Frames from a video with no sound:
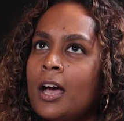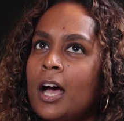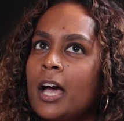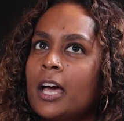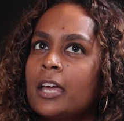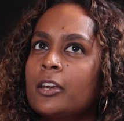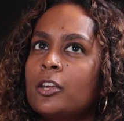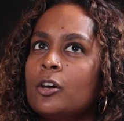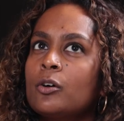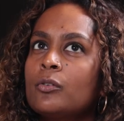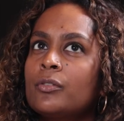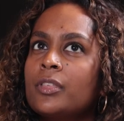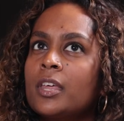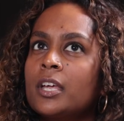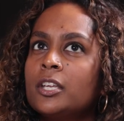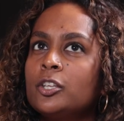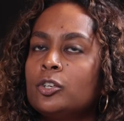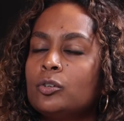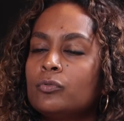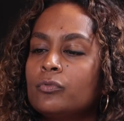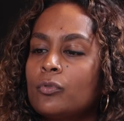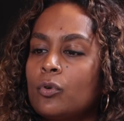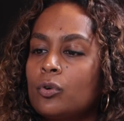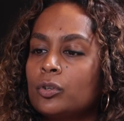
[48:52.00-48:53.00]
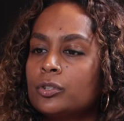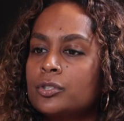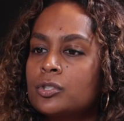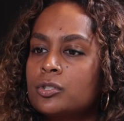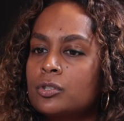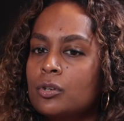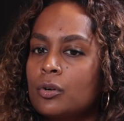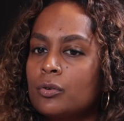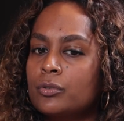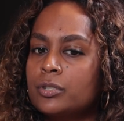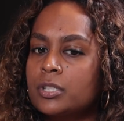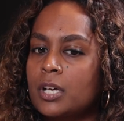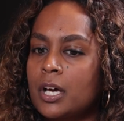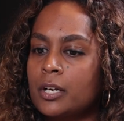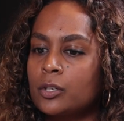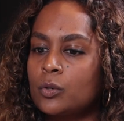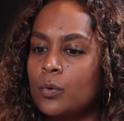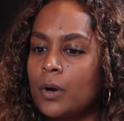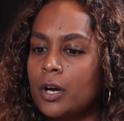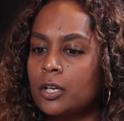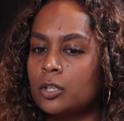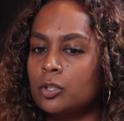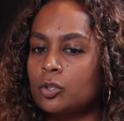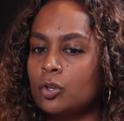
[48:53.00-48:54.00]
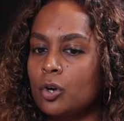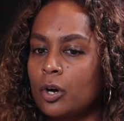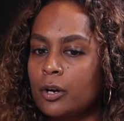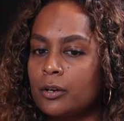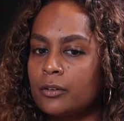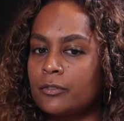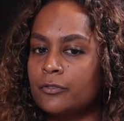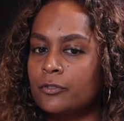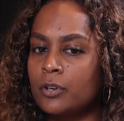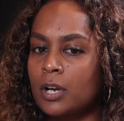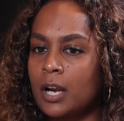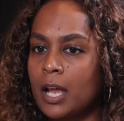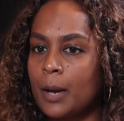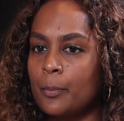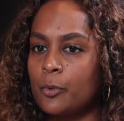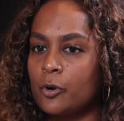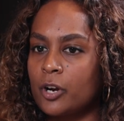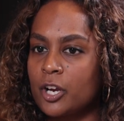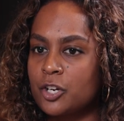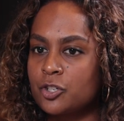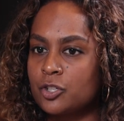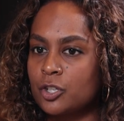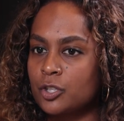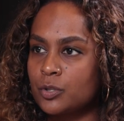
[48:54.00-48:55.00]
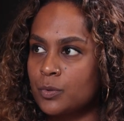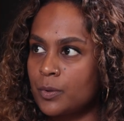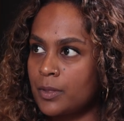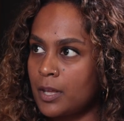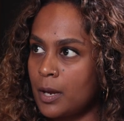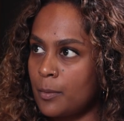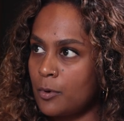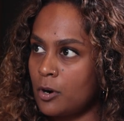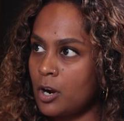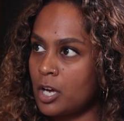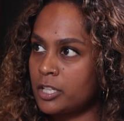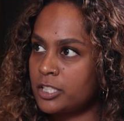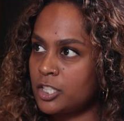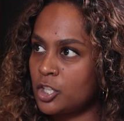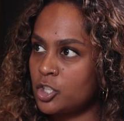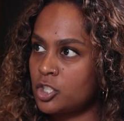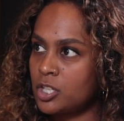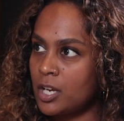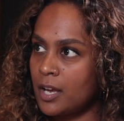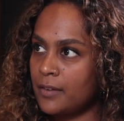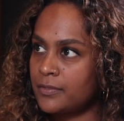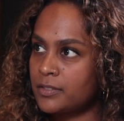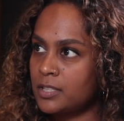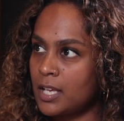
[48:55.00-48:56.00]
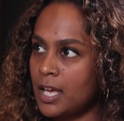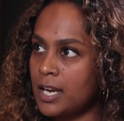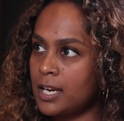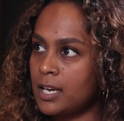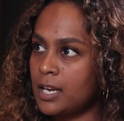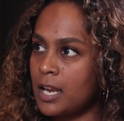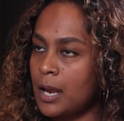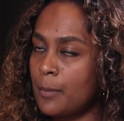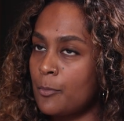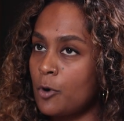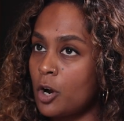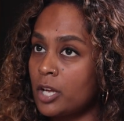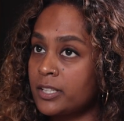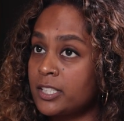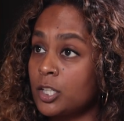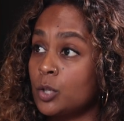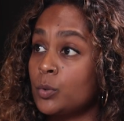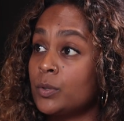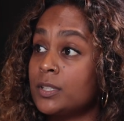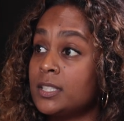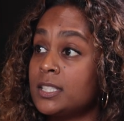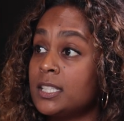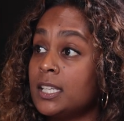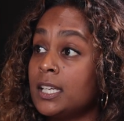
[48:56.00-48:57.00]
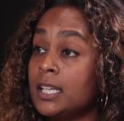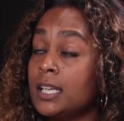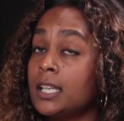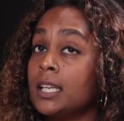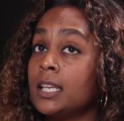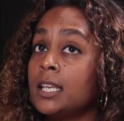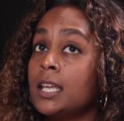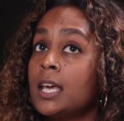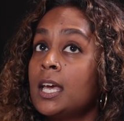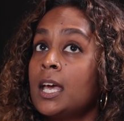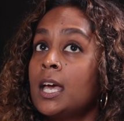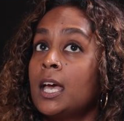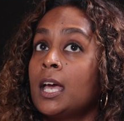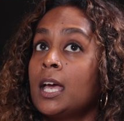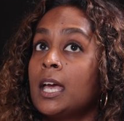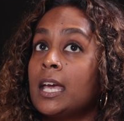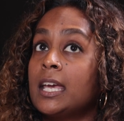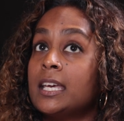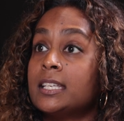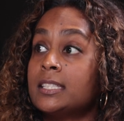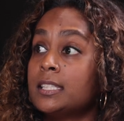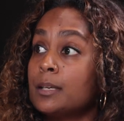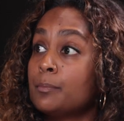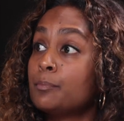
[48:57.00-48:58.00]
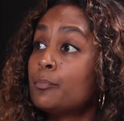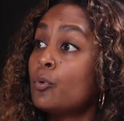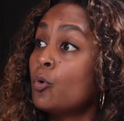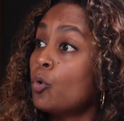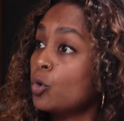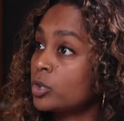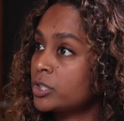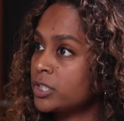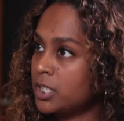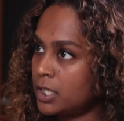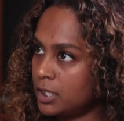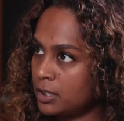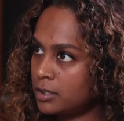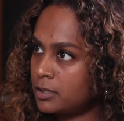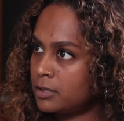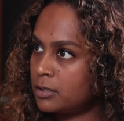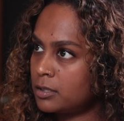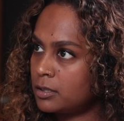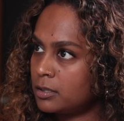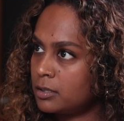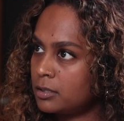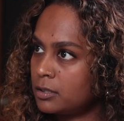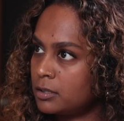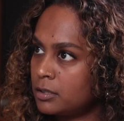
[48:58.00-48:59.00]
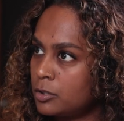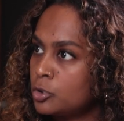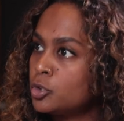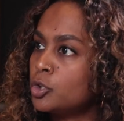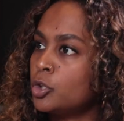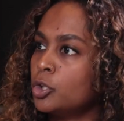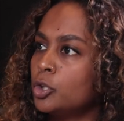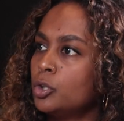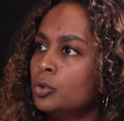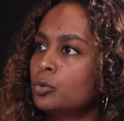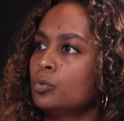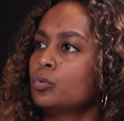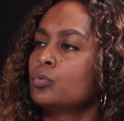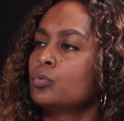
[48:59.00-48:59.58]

I know that you've also done quite a lot of collaborations with Emirati chefs, and Emirati cuisine is important to you.